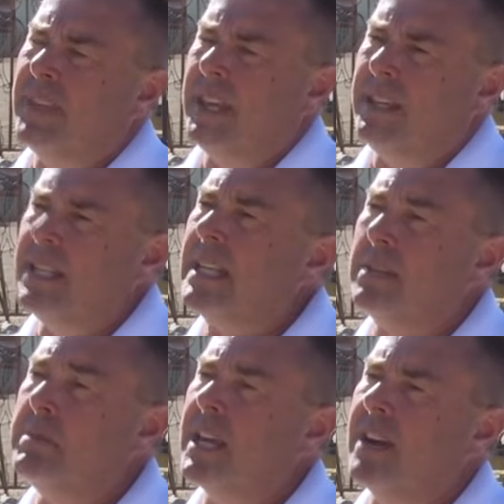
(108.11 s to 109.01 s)
they needed to
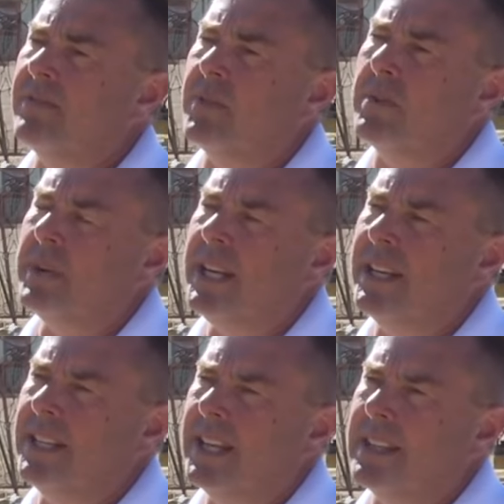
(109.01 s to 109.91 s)
be cared for. We
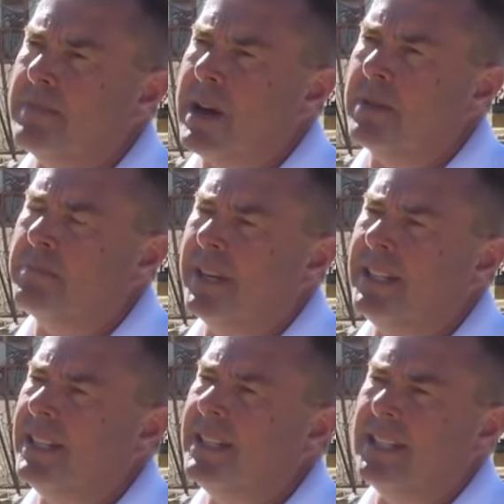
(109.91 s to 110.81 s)
needed to get them out, but it
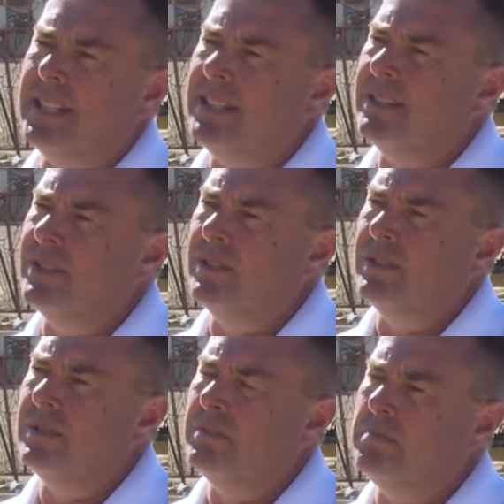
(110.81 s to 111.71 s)
didn't need
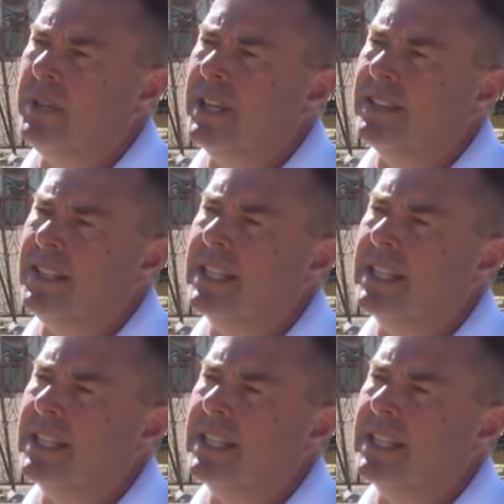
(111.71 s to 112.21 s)
to be at the